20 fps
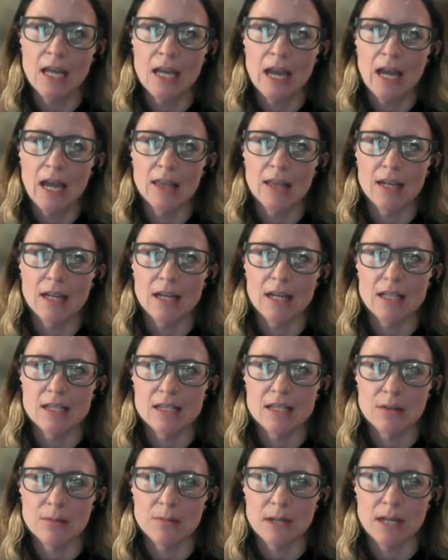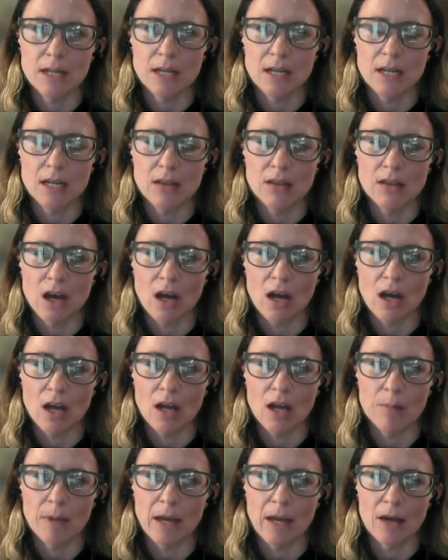And then has there been any thought
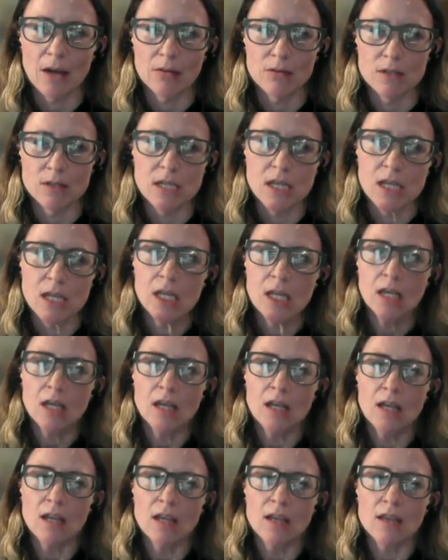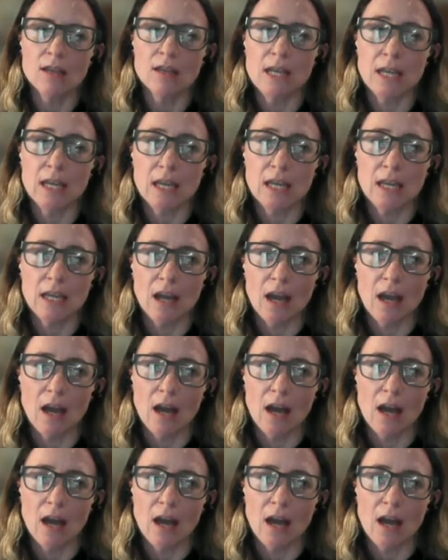about the